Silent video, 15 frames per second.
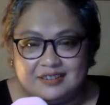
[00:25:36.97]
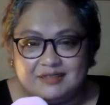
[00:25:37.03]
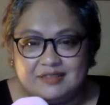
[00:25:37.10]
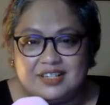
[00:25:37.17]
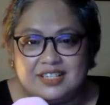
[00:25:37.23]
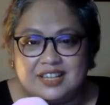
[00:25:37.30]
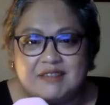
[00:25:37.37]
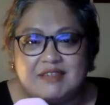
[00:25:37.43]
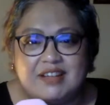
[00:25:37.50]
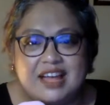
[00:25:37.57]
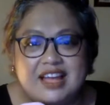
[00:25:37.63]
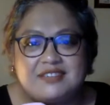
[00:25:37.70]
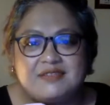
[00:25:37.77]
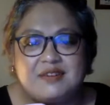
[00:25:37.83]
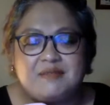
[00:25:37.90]
First, I will
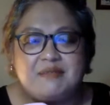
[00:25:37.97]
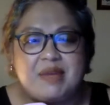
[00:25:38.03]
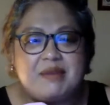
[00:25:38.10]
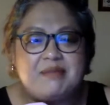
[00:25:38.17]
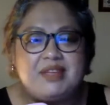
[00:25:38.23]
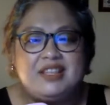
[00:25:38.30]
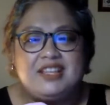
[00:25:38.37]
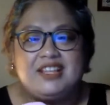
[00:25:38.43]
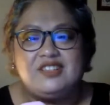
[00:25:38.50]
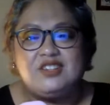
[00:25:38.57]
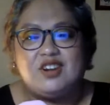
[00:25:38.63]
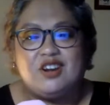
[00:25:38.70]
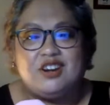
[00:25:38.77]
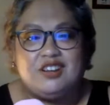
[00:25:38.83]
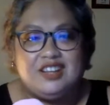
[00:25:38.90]
ask for payment in
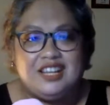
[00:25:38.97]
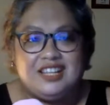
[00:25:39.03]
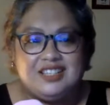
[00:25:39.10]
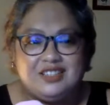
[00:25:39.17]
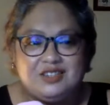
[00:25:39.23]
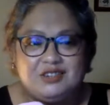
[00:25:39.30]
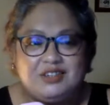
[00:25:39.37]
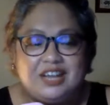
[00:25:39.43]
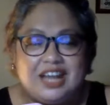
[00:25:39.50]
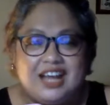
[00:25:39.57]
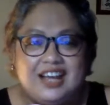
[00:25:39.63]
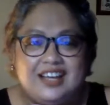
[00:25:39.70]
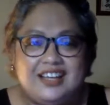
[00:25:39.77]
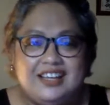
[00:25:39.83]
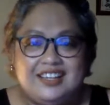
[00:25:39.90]
chocolate. Joke
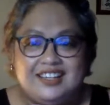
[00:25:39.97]
lang.